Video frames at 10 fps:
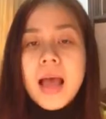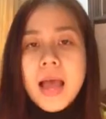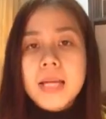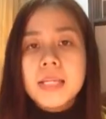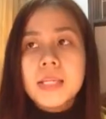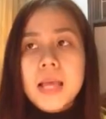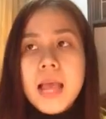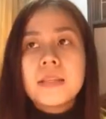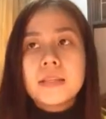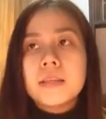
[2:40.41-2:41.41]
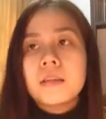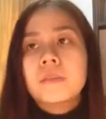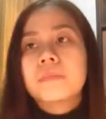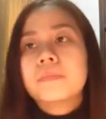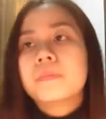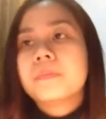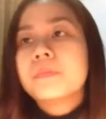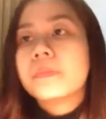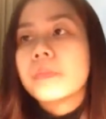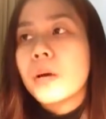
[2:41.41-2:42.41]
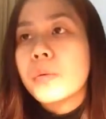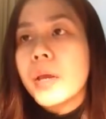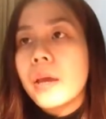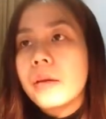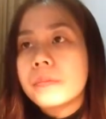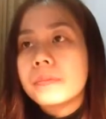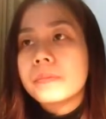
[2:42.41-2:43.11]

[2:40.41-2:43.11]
I answer. Okay.